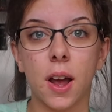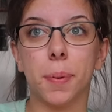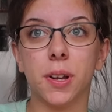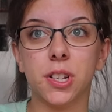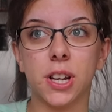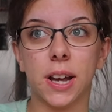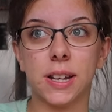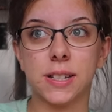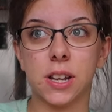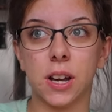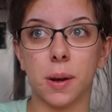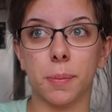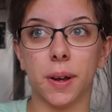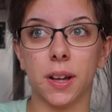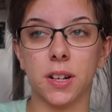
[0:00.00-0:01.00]
But she has her
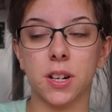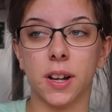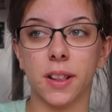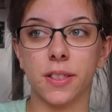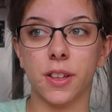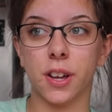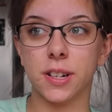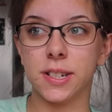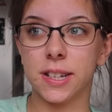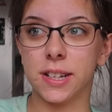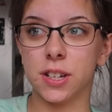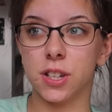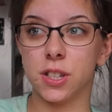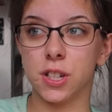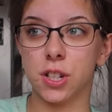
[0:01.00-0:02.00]
coming at 9:30
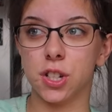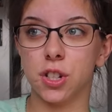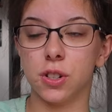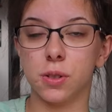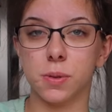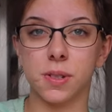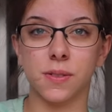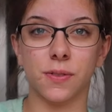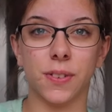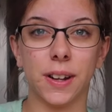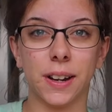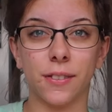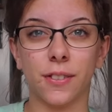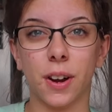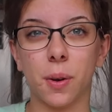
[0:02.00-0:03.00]
because her tutor wasn't
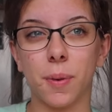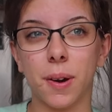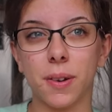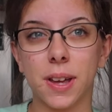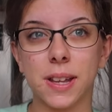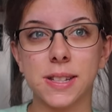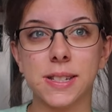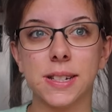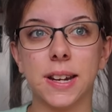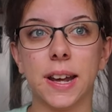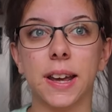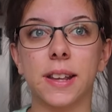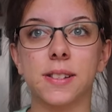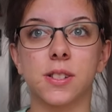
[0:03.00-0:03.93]
feeling very well yesterday.